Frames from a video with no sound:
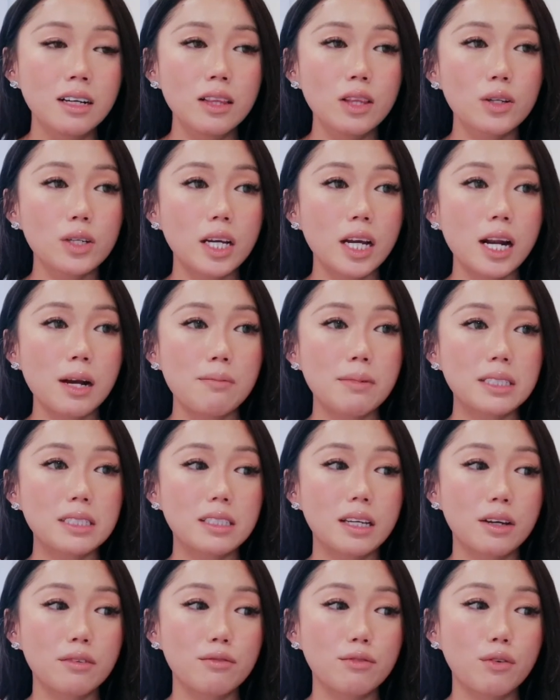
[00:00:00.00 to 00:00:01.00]
looking at my
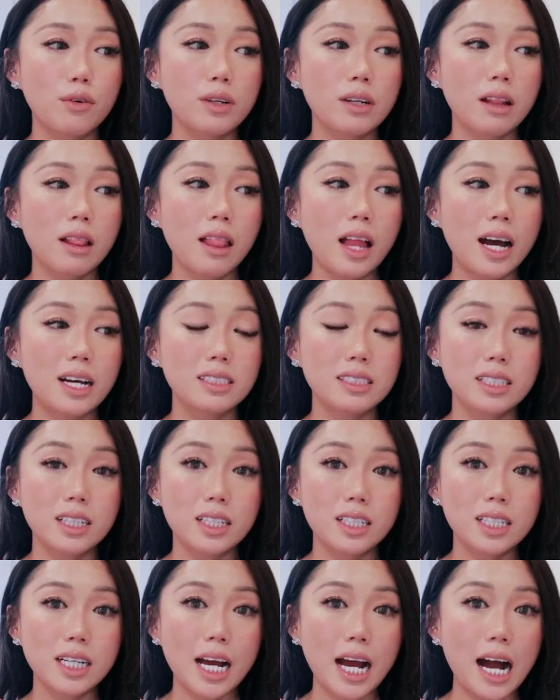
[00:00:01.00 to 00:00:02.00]
skin for the last
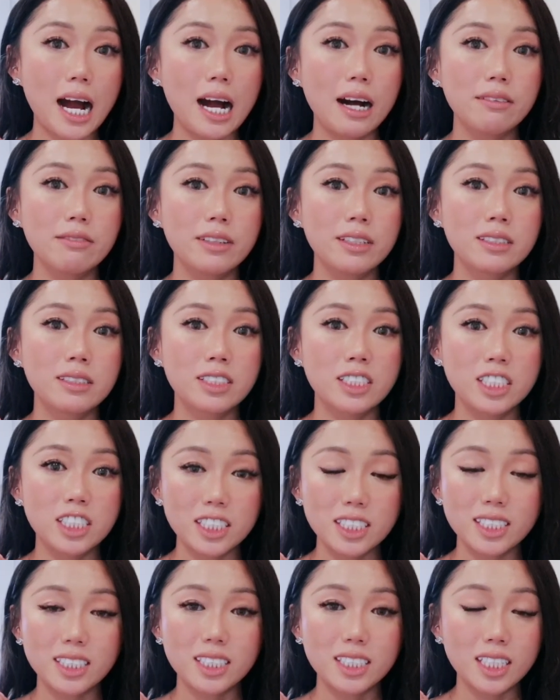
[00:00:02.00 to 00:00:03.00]
year and a half, and
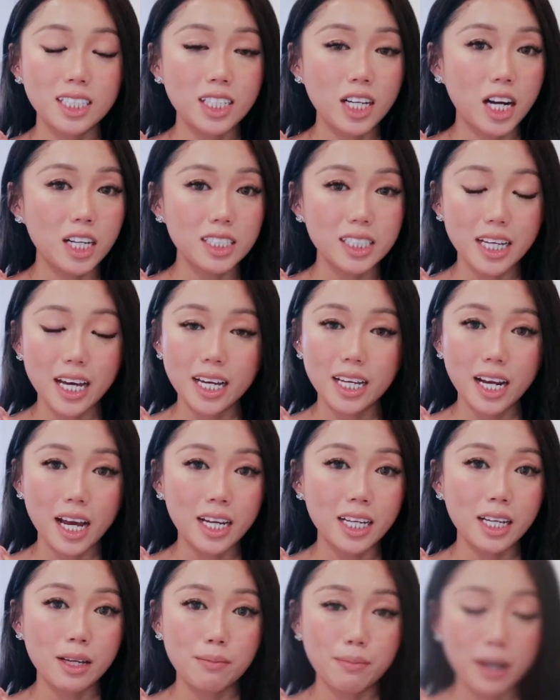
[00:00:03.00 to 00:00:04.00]
just did not get
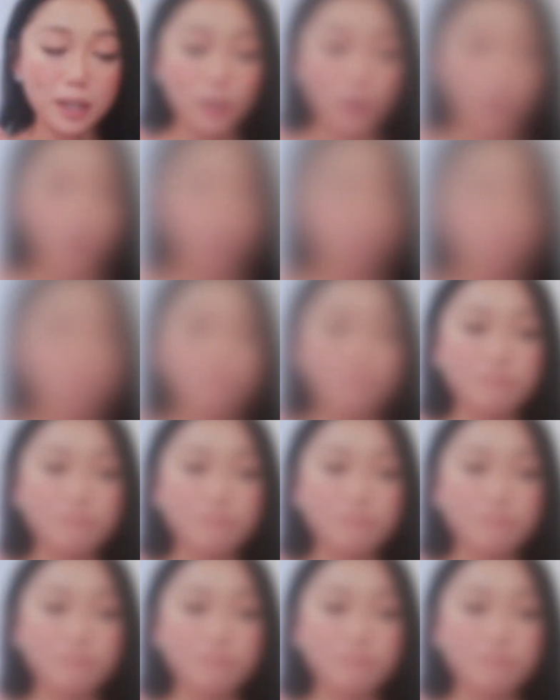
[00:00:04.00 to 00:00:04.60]
any better.